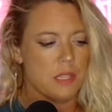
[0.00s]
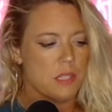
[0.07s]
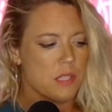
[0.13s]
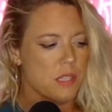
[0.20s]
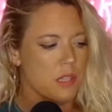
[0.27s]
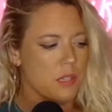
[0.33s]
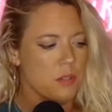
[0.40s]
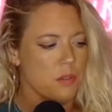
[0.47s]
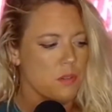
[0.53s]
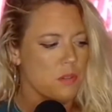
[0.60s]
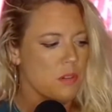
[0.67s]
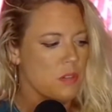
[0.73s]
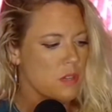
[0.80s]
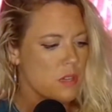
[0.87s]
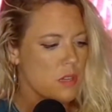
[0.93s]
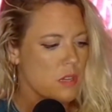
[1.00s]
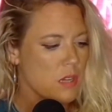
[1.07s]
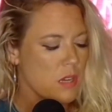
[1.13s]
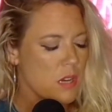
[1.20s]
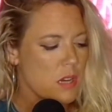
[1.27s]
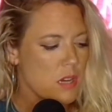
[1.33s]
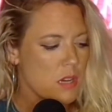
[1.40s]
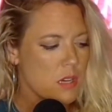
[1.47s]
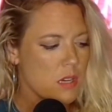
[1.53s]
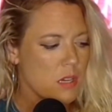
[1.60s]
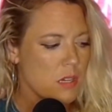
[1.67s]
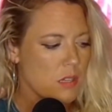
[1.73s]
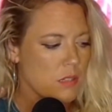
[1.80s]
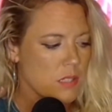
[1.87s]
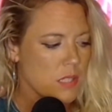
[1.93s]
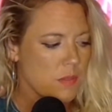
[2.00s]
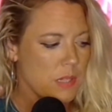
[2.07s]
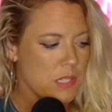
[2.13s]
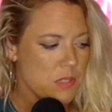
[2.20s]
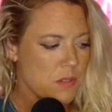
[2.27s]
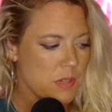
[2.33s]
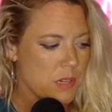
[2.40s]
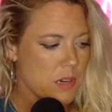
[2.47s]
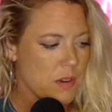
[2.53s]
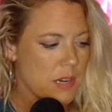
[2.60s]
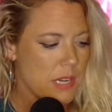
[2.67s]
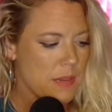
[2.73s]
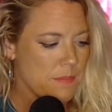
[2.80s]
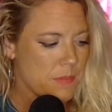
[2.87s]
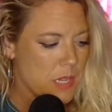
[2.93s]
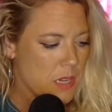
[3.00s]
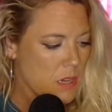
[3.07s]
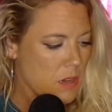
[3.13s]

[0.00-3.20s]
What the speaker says: So let's do it. All right.